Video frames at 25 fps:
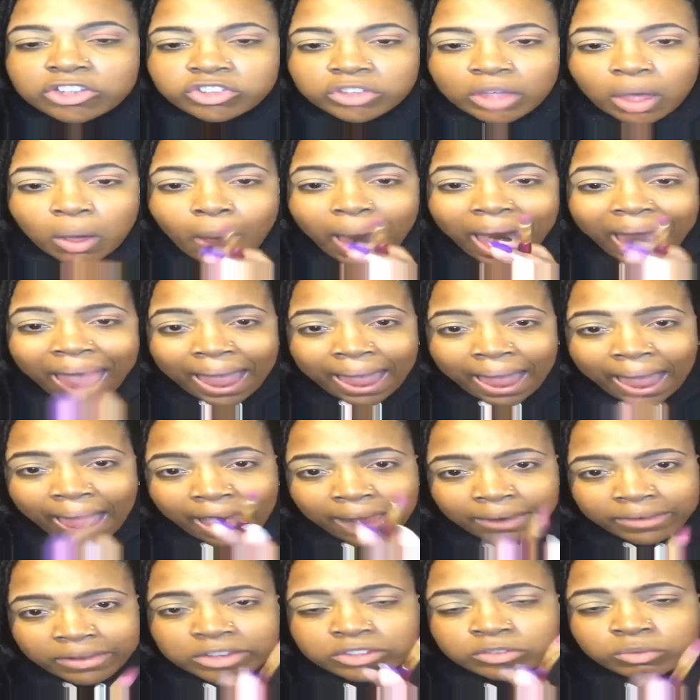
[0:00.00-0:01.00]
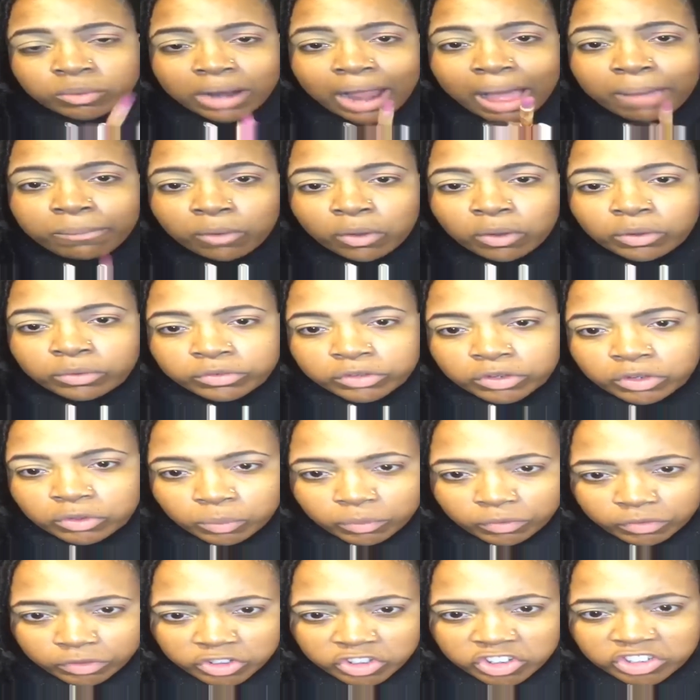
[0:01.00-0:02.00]
so I, I this is what I'm going to do
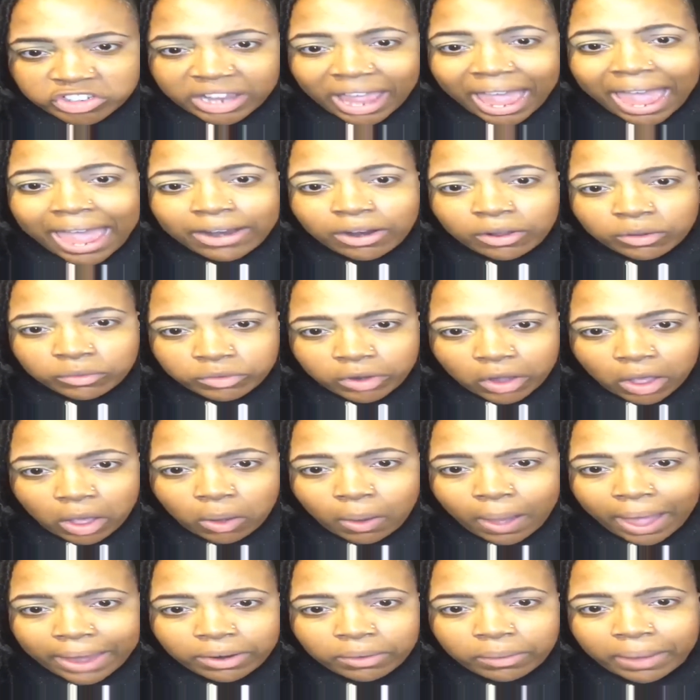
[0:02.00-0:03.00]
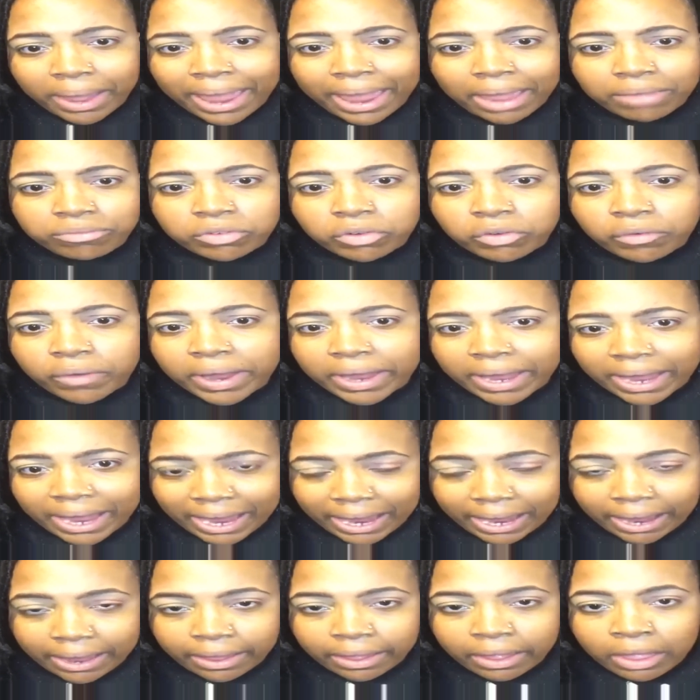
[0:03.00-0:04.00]
with you. She said, I don't know. I don't have gray
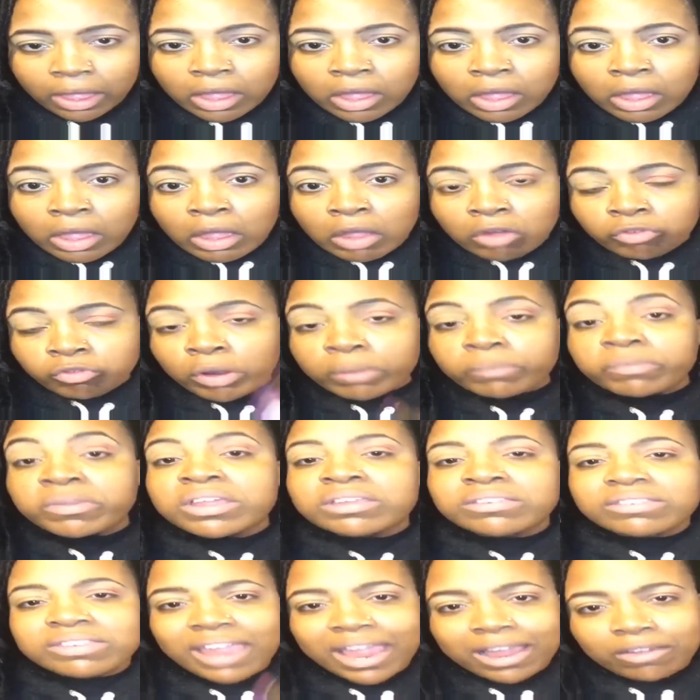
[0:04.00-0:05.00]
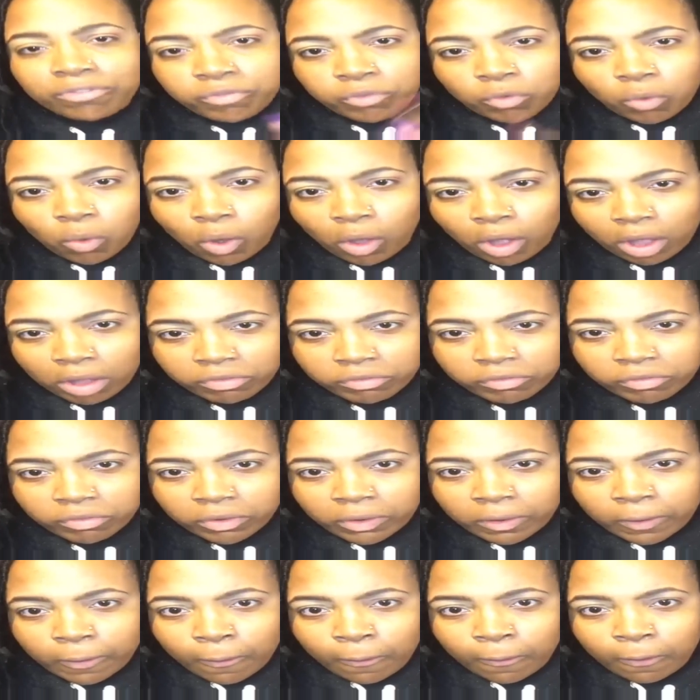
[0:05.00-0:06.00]
hair. From this day forth,
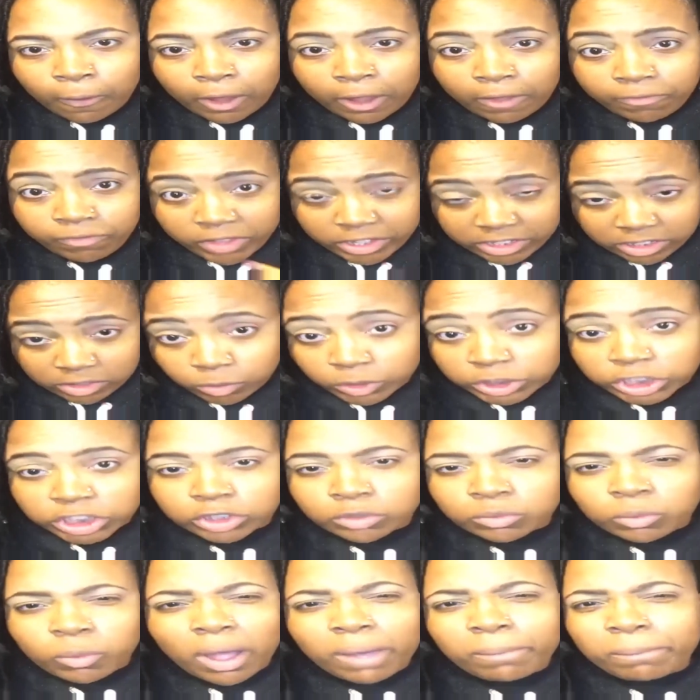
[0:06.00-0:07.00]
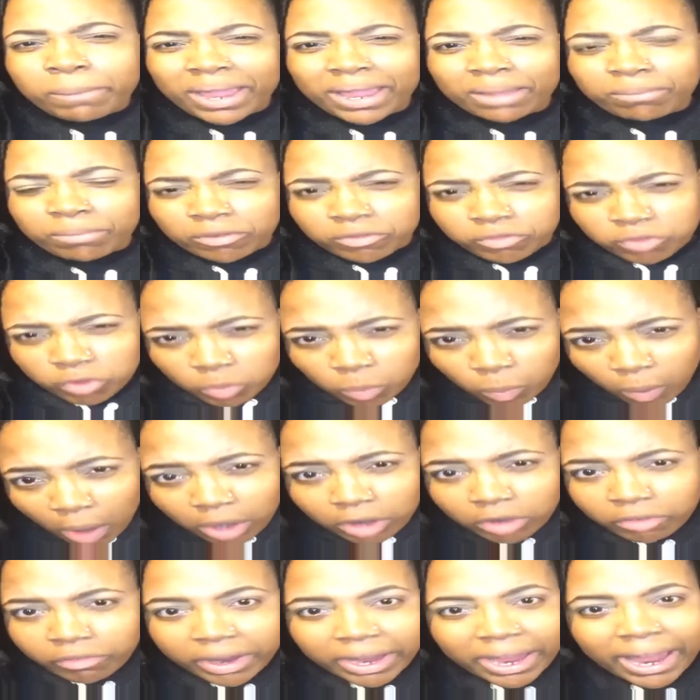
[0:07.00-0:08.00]
if this is what you want, baby, if you
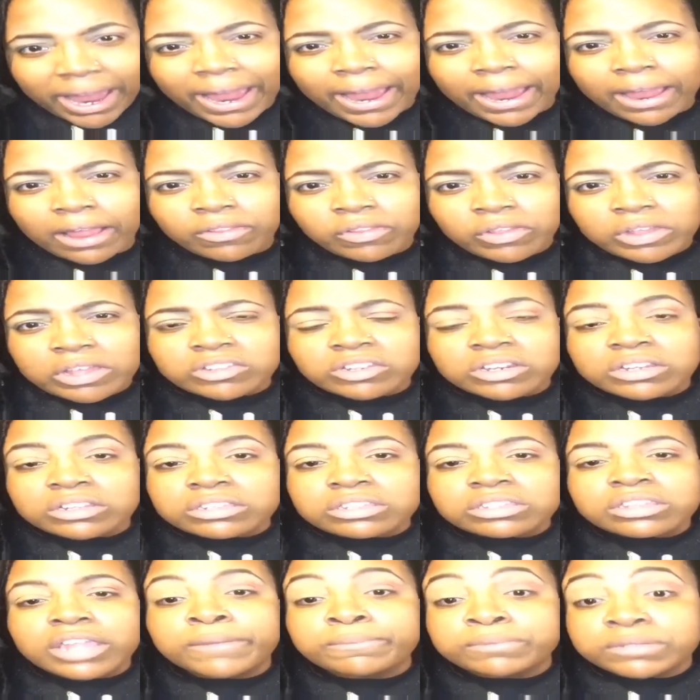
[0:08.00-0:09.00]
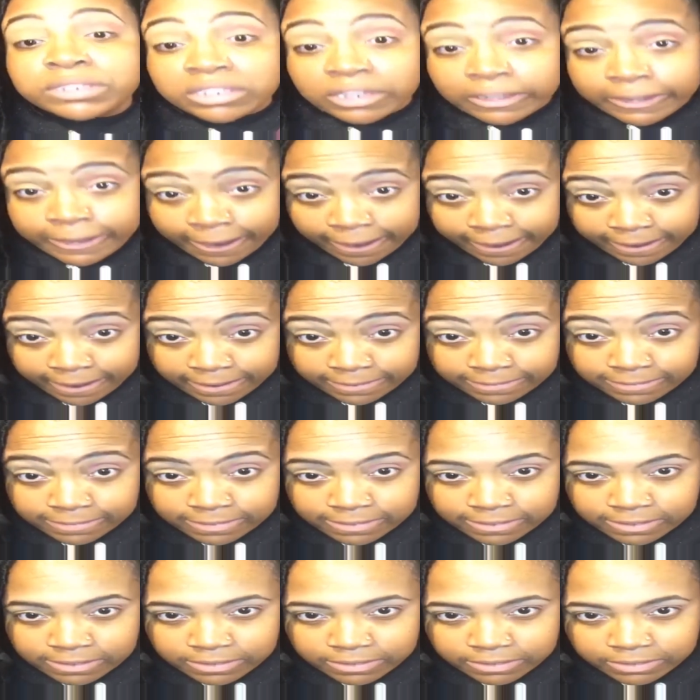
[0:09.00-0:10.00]
want gray hair, these are the steps to get
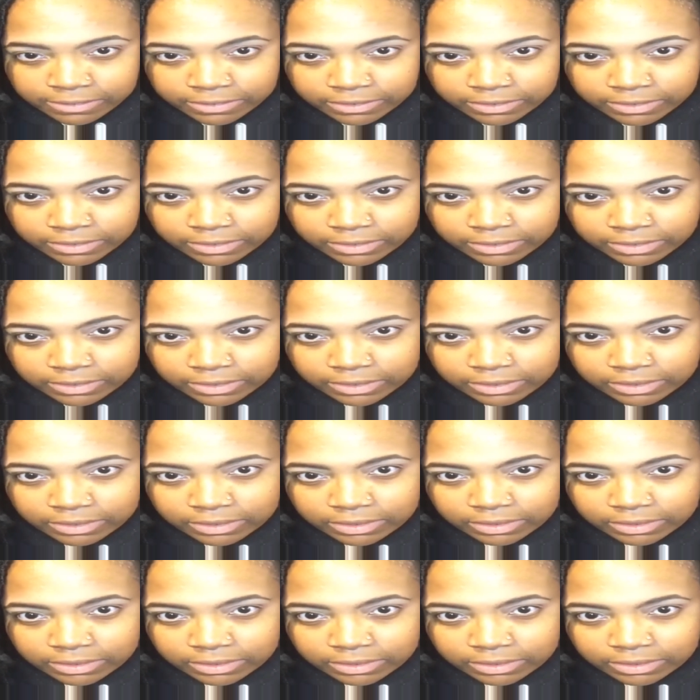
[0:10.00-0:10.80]
it.